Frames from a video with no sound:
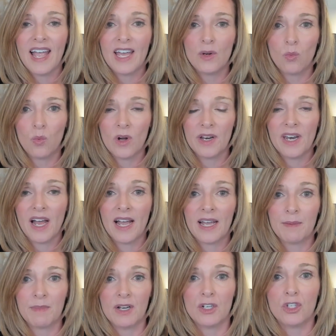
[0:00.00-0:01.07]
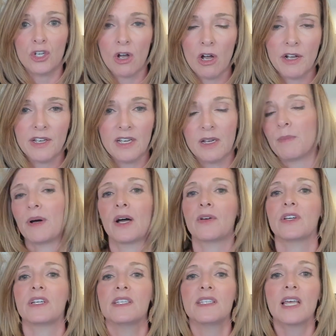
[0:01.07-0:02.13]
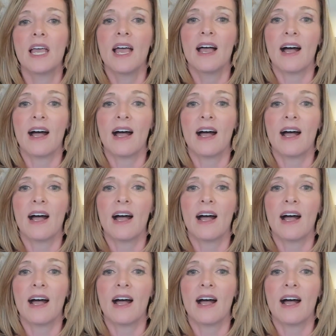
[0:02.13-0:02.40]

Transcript: And what I'm talking about is